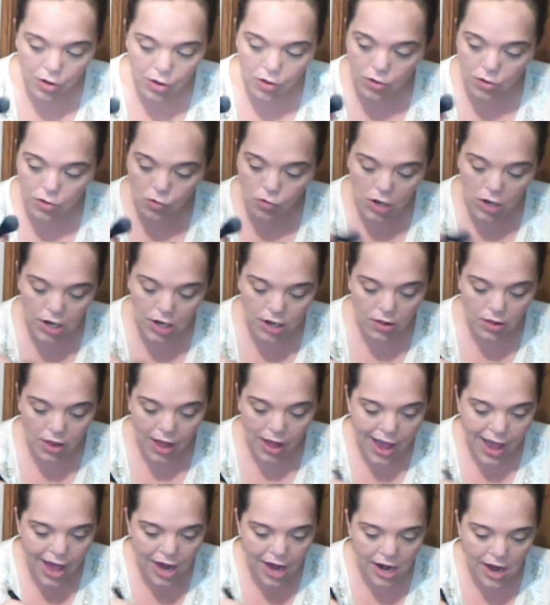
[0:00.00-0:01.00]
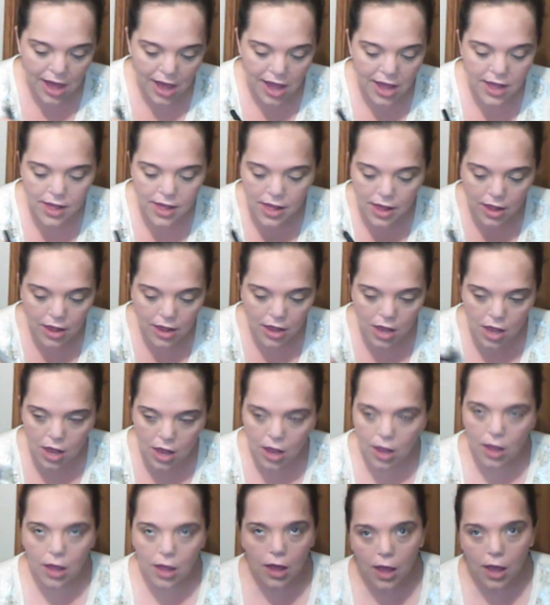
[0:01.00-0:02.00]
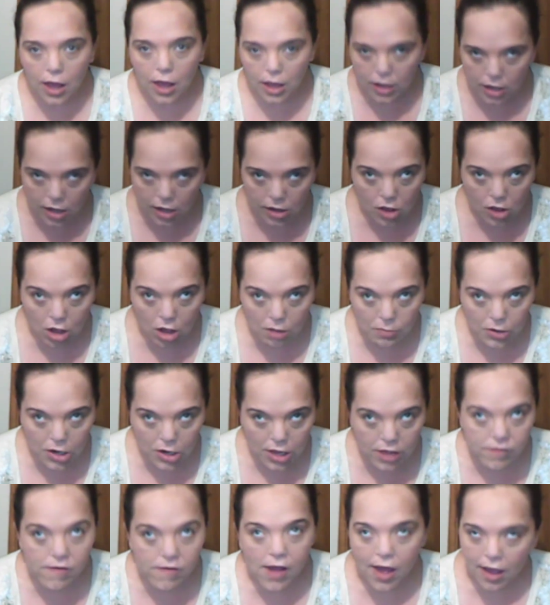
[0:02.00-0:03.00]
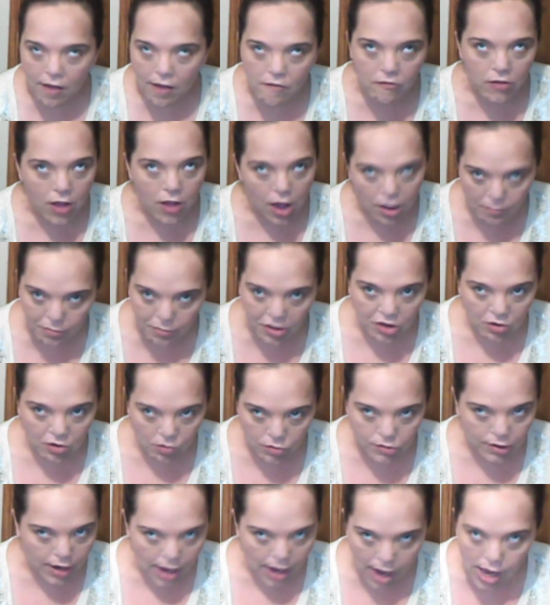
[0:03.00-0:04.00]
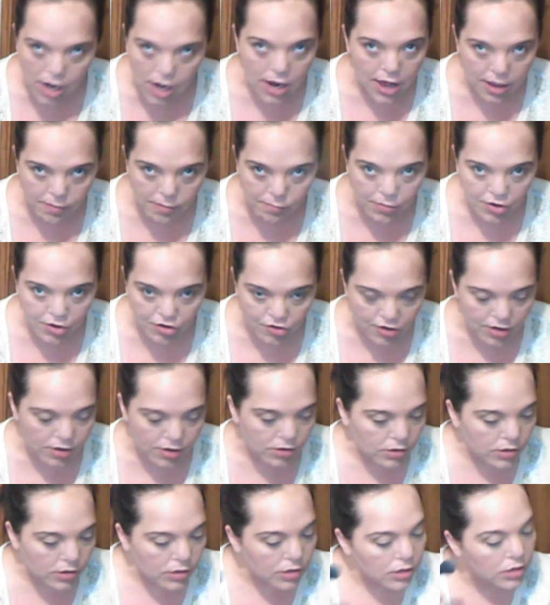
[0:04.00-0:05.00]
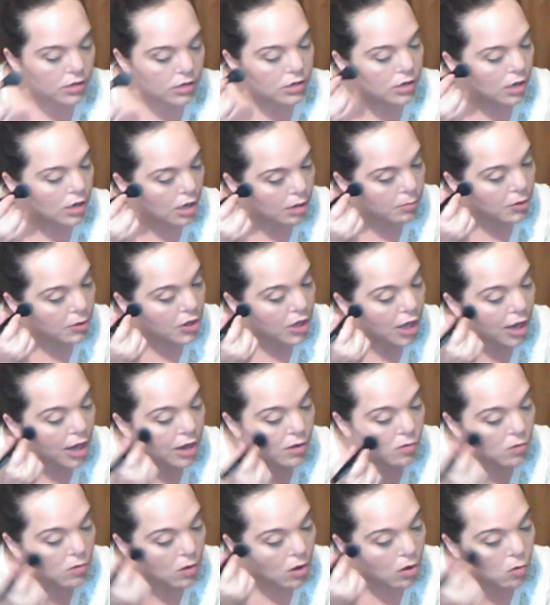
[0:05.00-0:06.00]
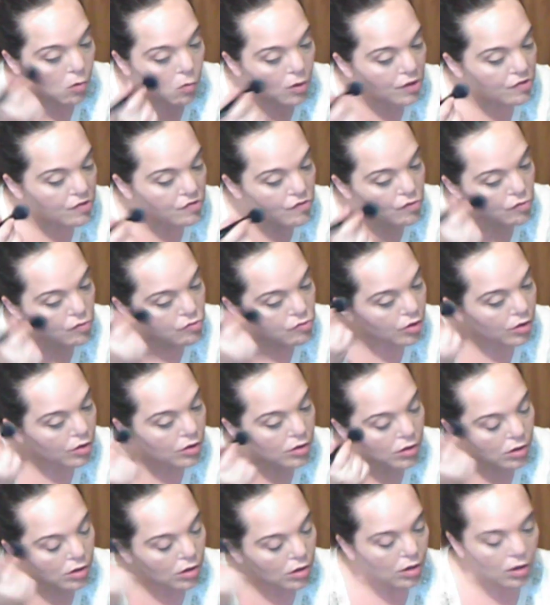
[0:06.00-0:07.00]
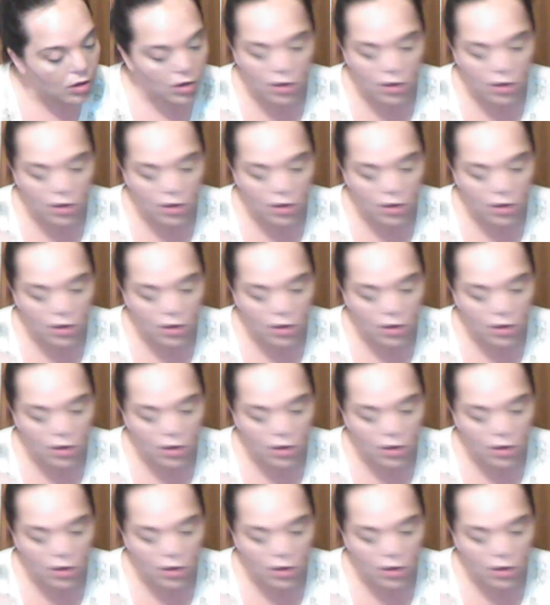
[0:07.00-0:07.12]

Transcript: now we're going to do a little highlight. Can y'all believe I have not been using highlight much here? I mean, I don't always use it.